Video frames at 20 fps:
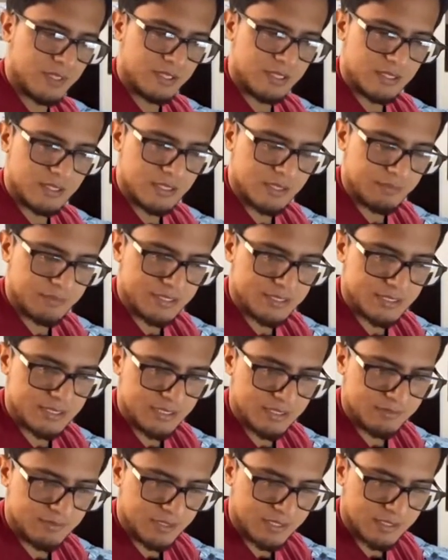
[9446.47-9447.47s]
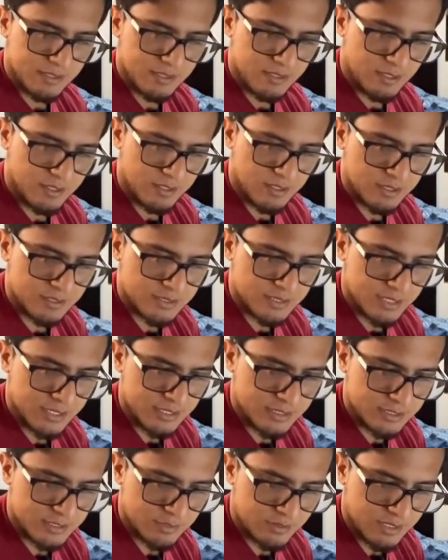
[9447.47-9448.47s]
Let me see if I can log on to
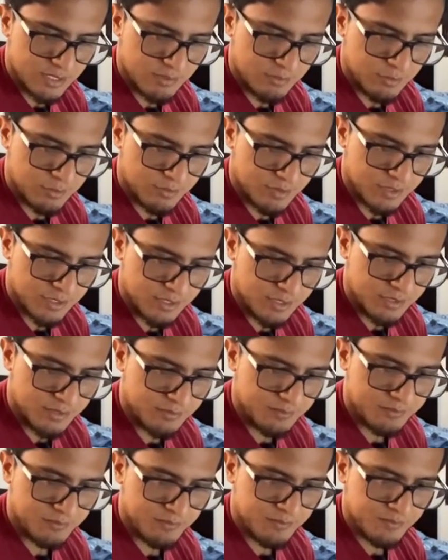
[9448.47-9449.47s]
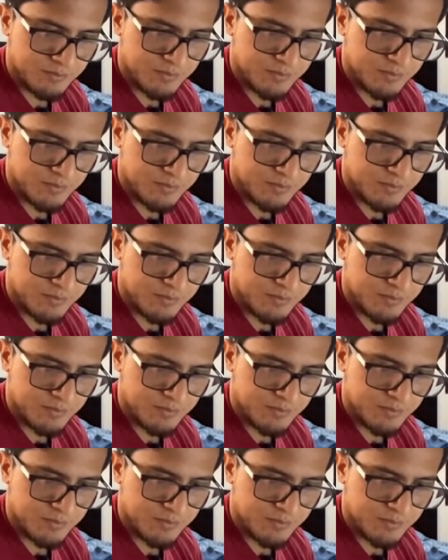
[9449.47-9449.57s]
Instagram over here.